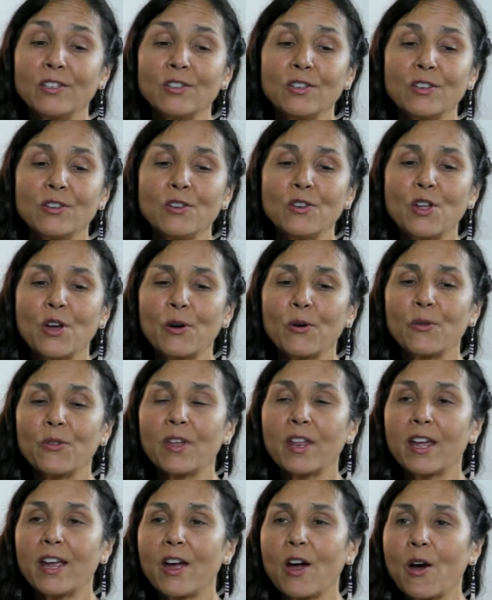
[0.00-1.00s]
to know
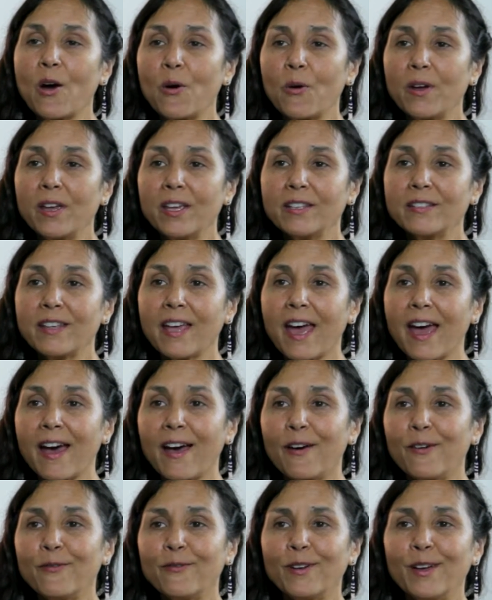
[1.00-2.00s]
that I always
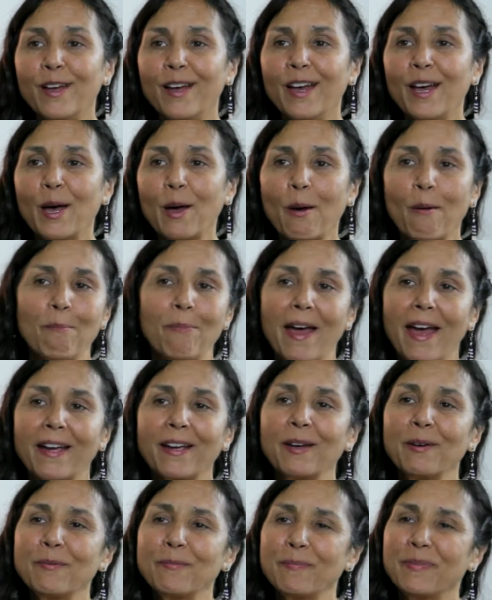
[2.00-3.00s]
have a
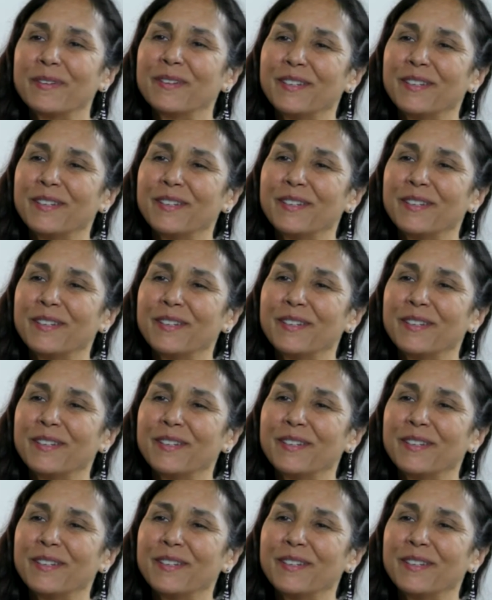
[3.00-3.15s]
backup